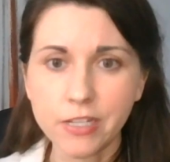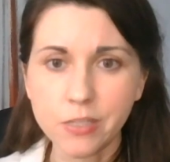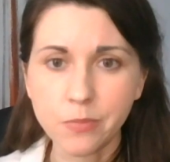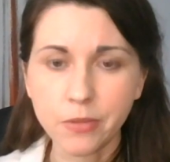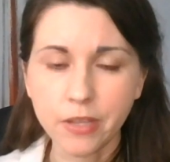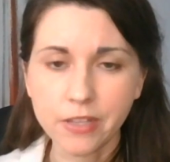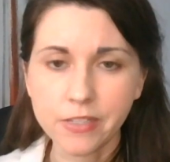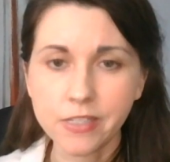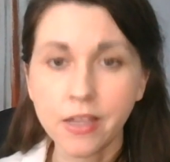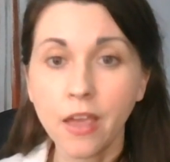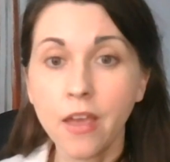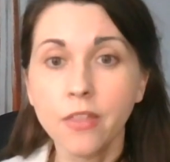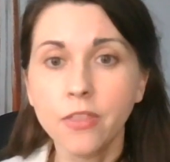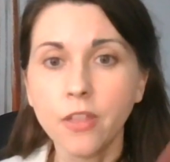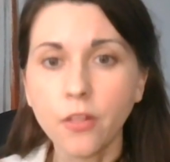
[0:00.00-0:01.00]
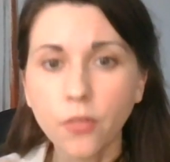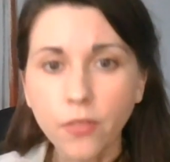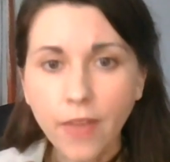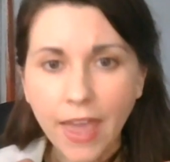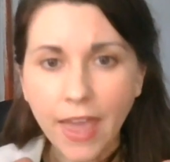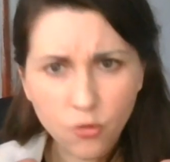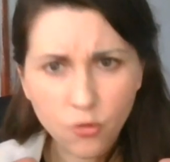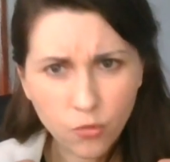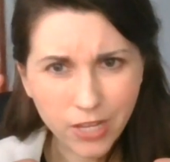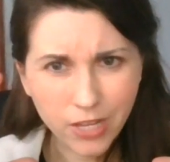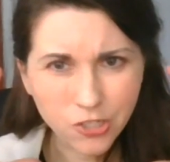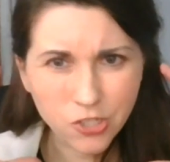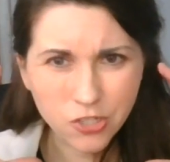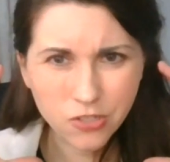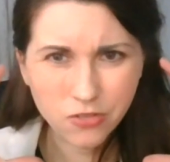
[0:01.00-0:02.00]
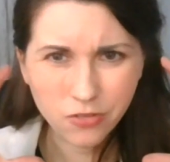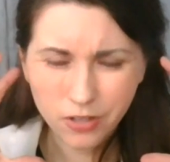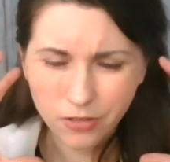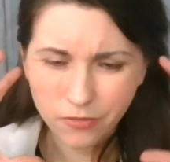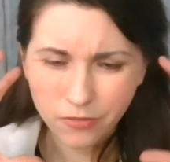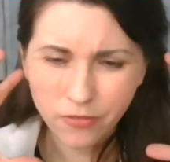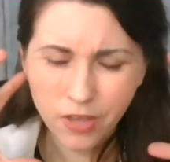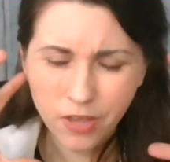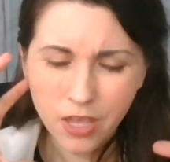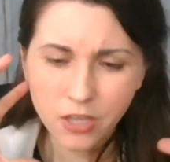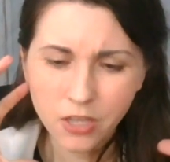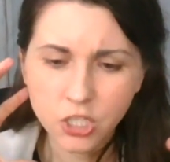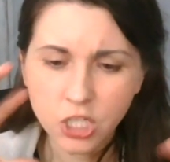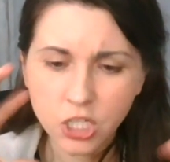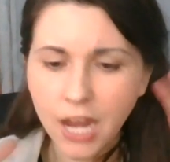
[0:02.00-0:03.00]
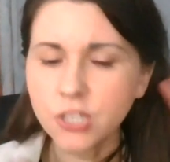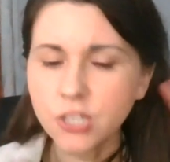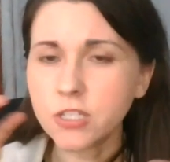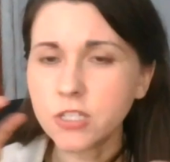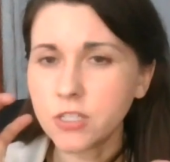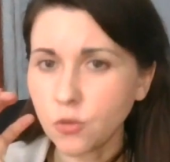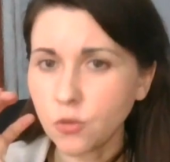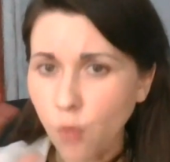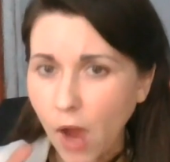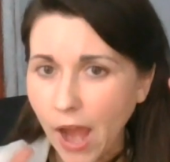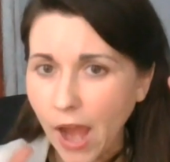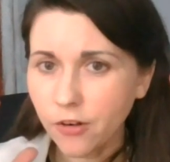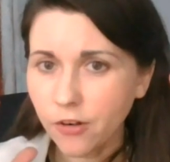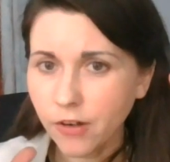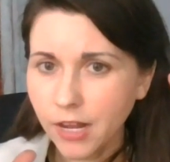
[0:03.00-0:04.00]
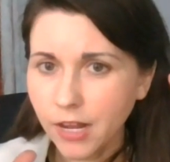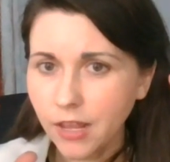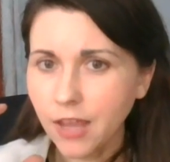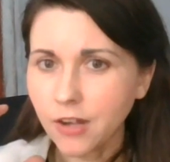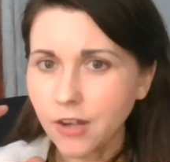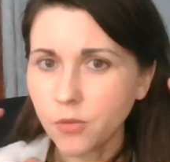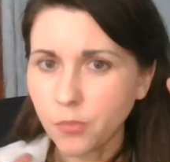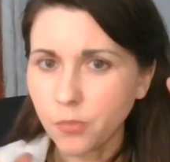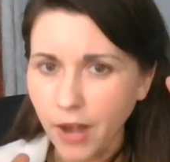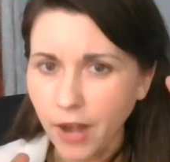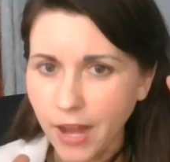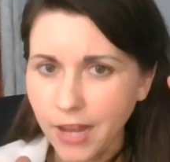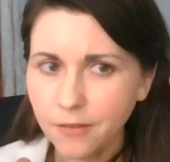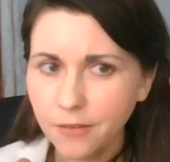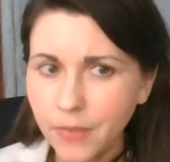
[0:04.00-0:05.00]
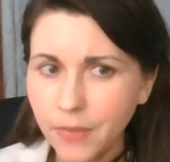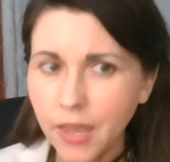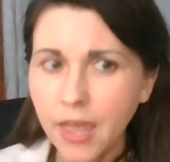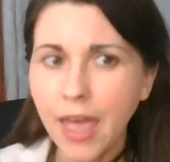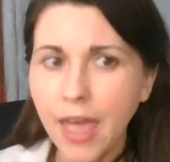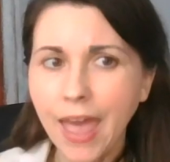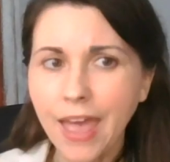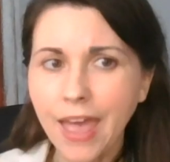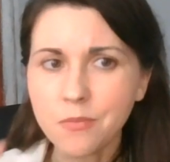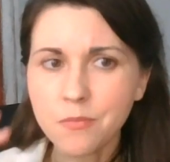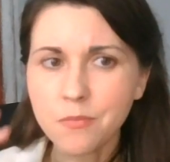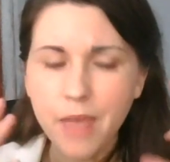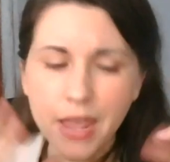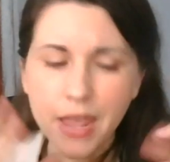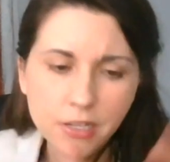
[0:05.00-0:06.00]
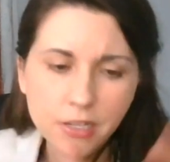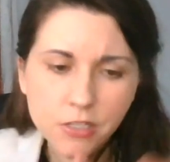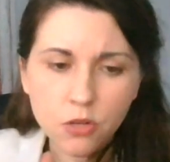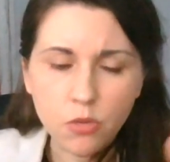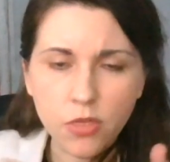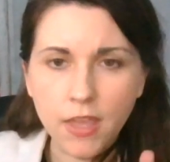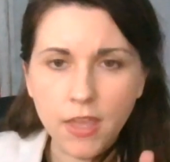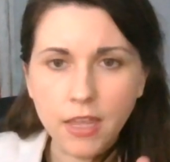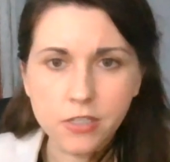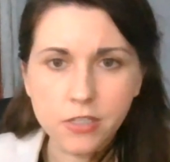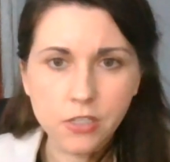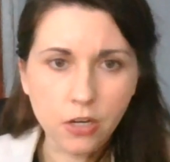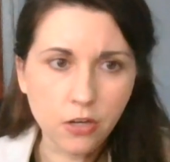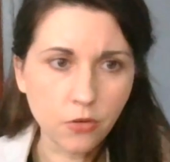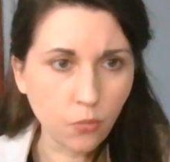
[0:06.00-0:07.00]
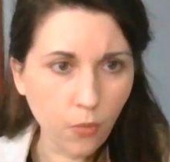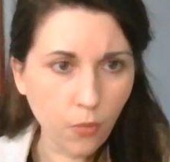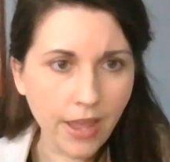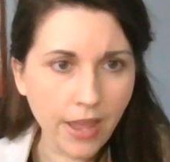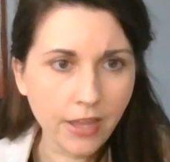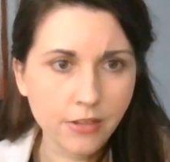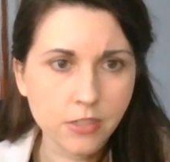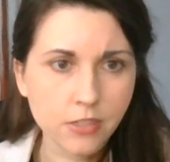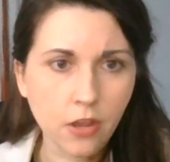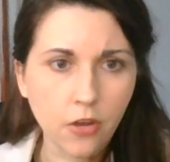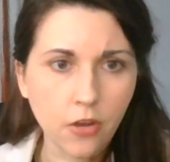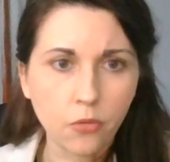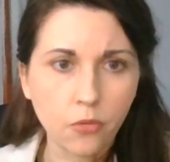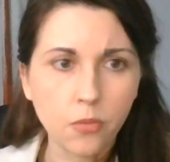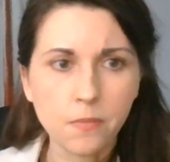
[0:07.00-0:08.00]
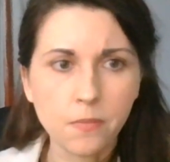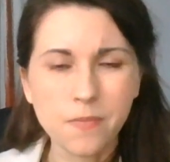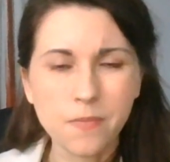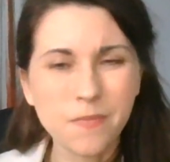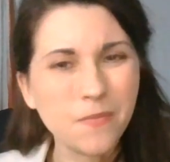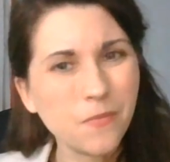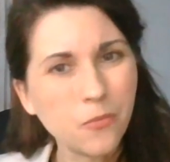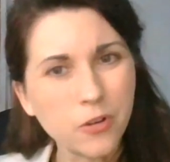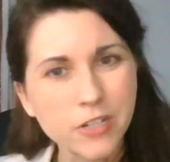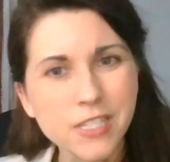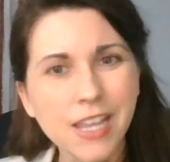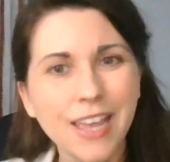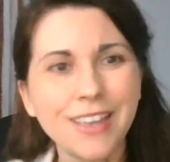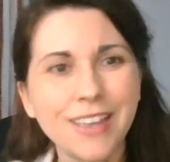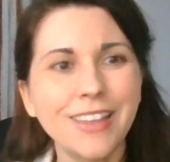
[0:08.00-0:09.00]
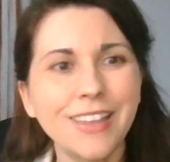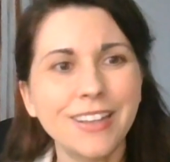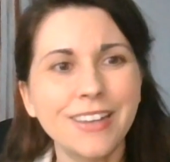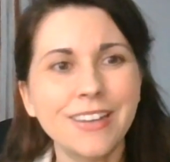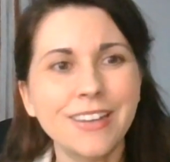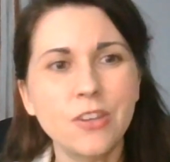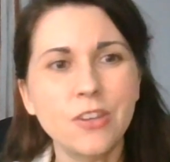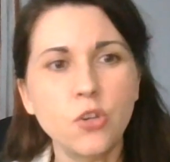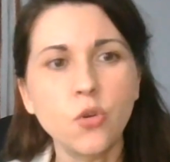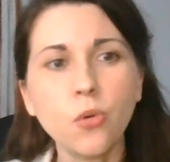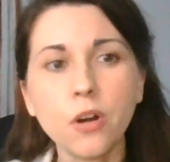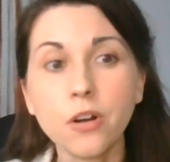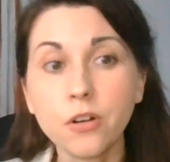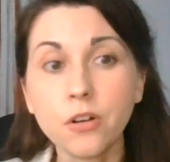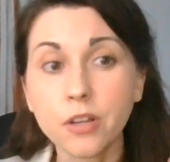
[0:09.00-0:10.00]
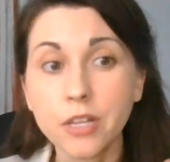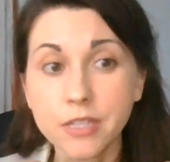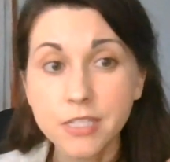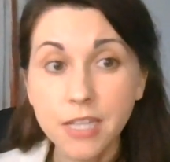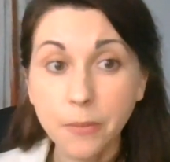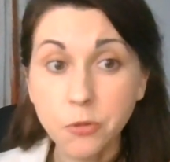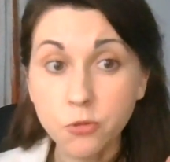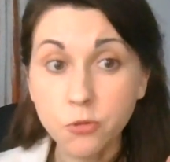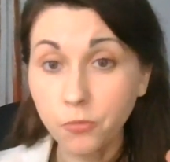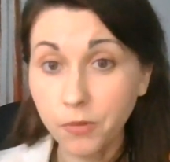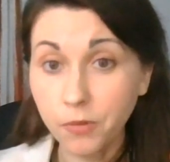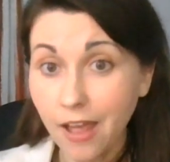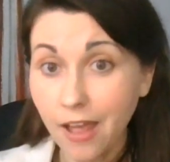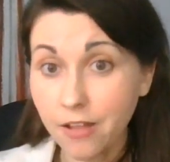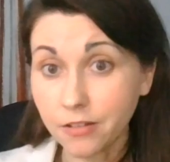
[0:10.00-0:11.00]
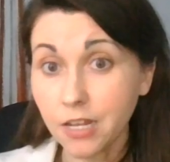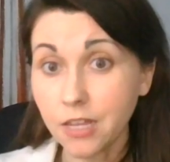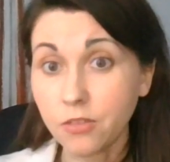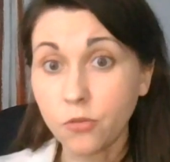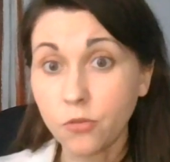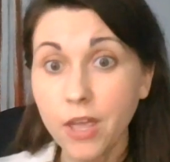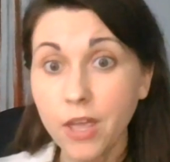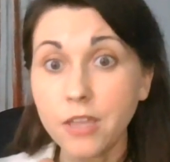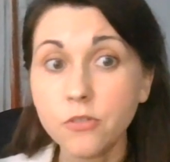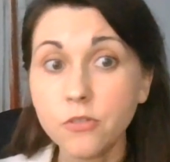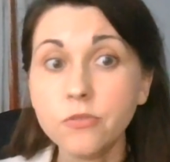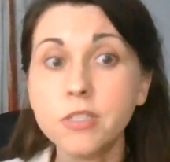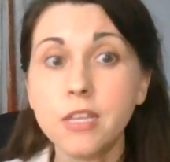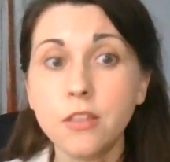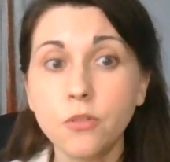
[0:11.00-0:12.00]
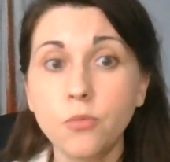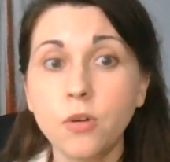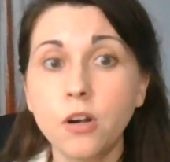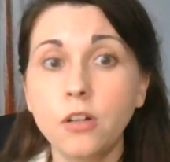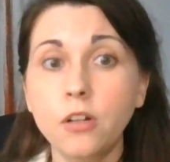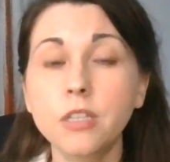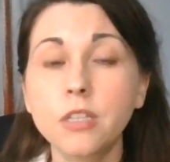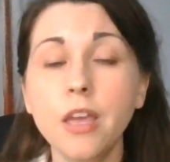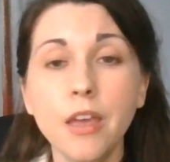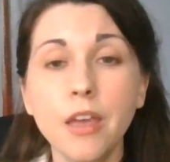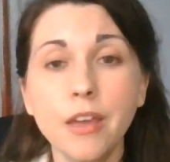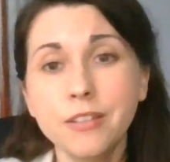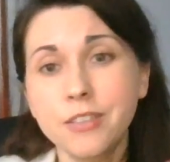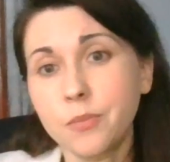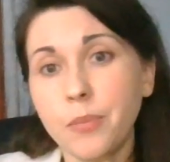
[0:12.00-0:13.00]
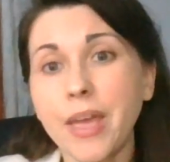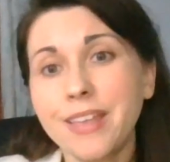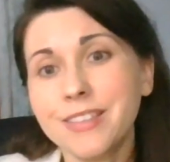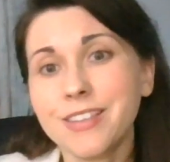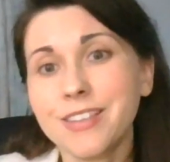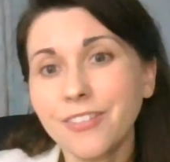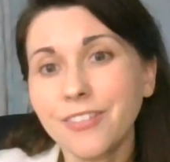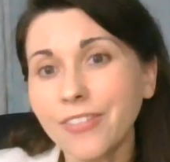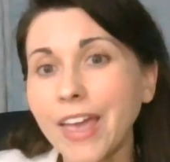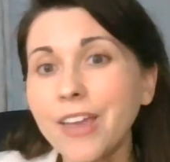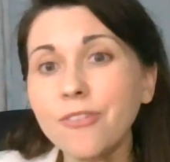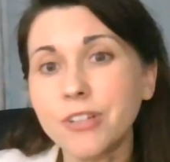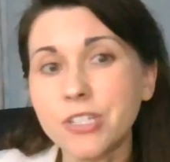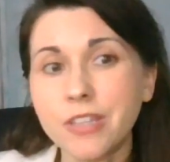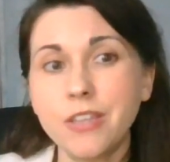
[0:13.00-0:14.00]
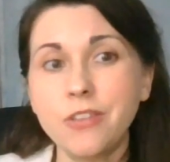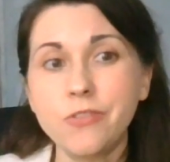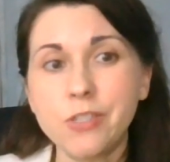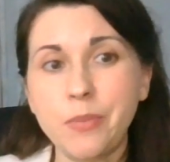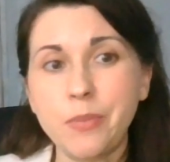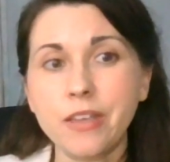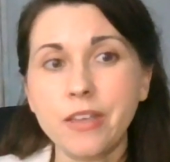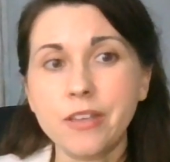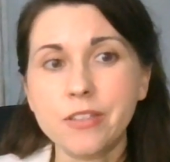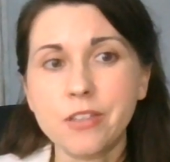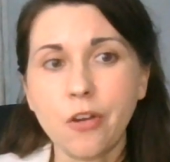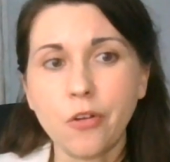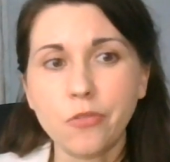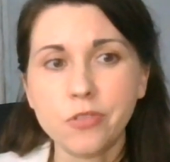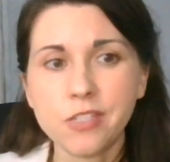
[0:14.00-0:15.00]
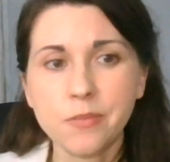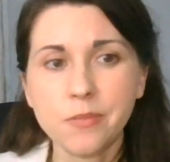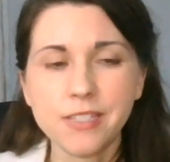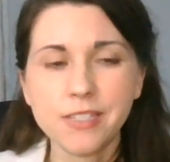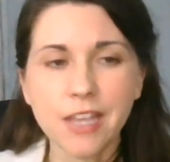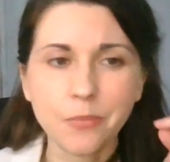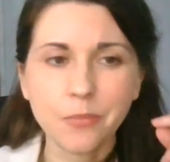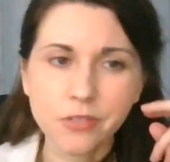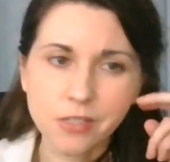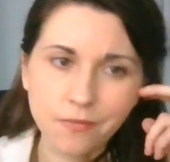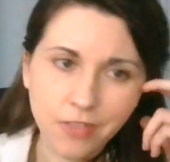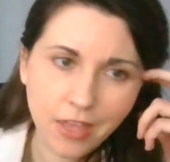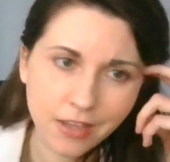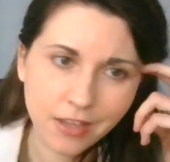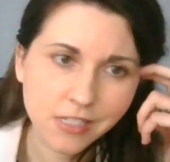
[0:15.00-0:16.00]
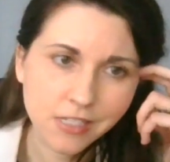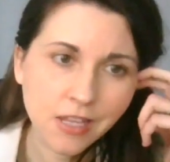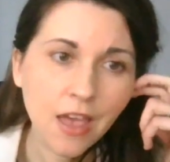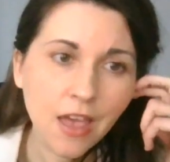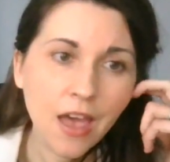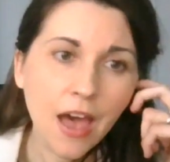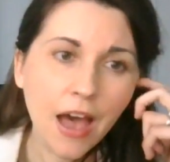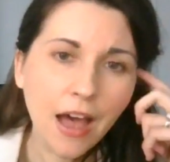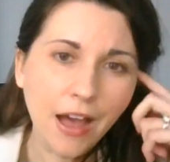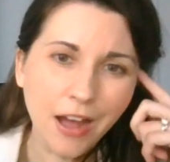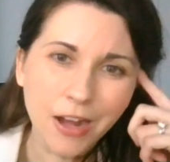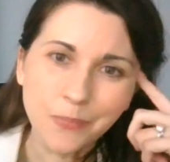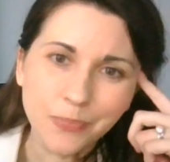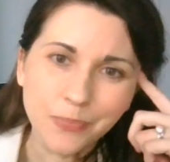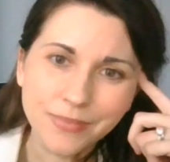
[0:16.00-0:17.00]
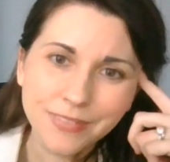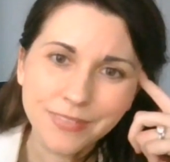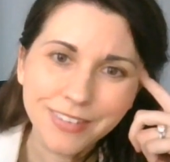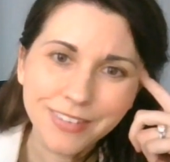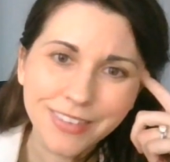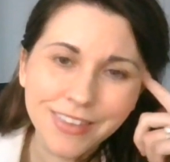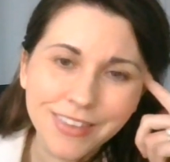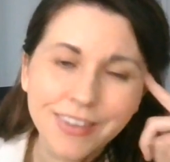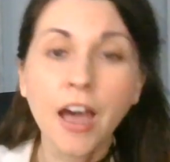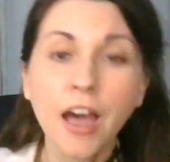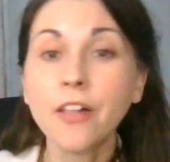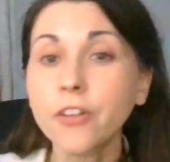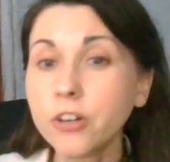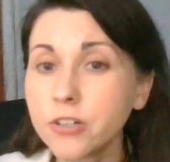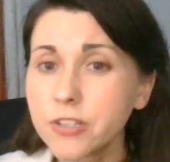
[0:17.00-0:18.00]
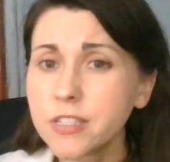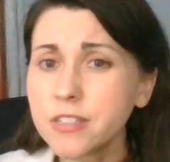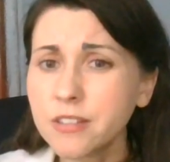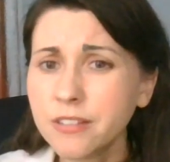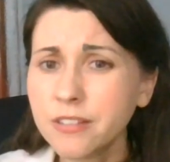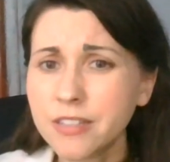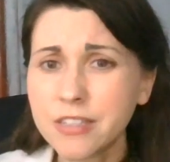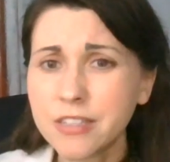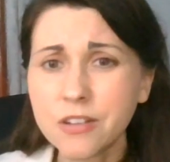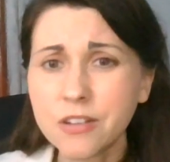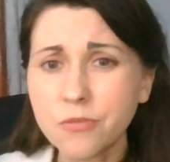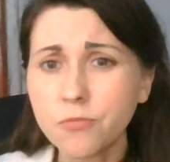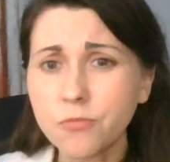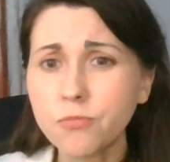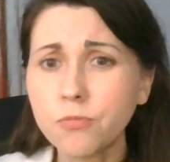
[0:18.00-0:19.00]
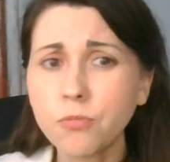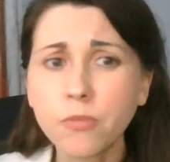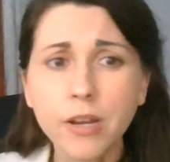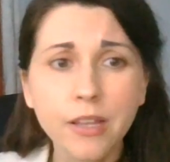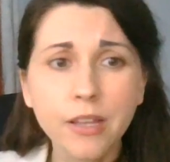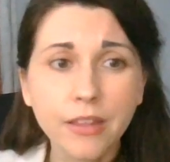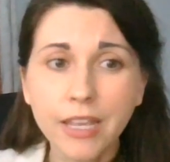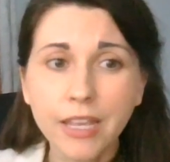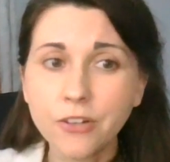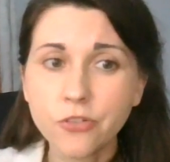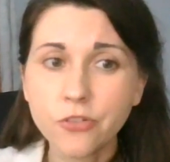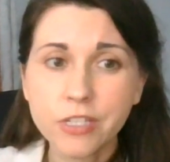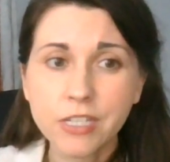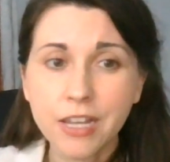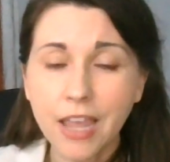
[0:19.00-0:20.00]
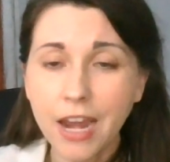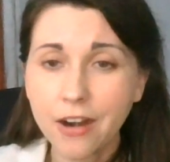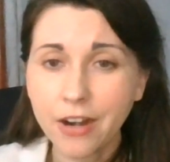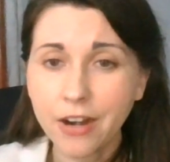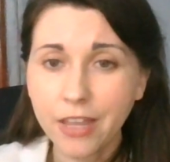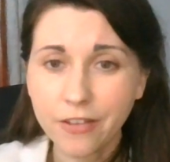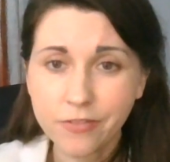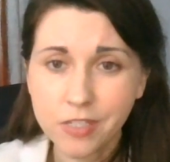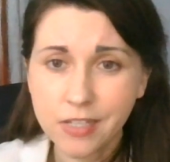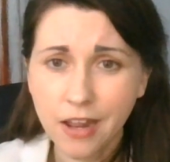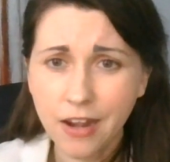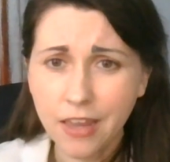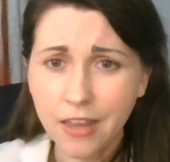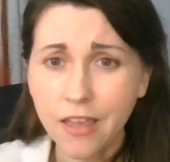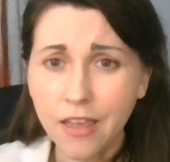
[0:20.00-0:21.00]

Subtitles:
because the language sort of changes the wiring in your brain and makes you think a certain way. So we're saying that your conceptual reality, the way you see the world, depends on the language that you speak. So some examples of this, colors. This is a really interesting area of study,